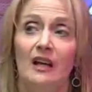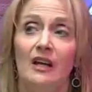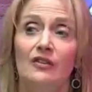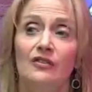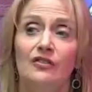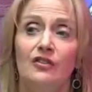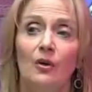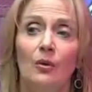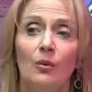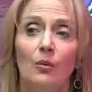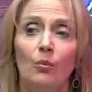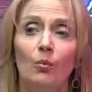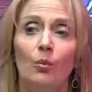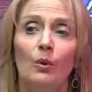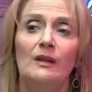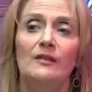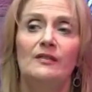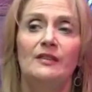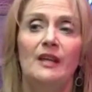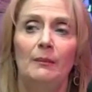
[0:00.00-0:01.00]
So, what
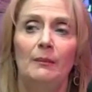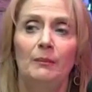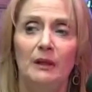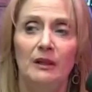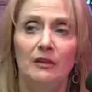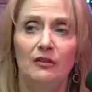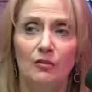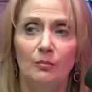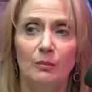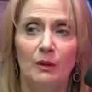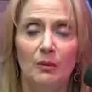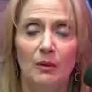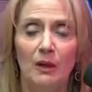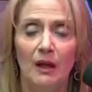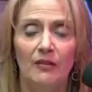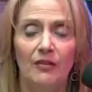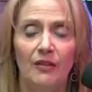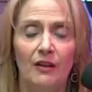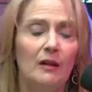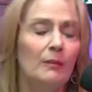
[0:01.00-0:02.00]
does mean to me when I
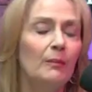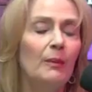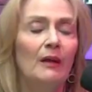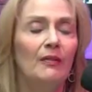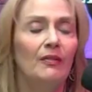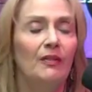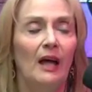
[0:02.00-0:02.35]
think about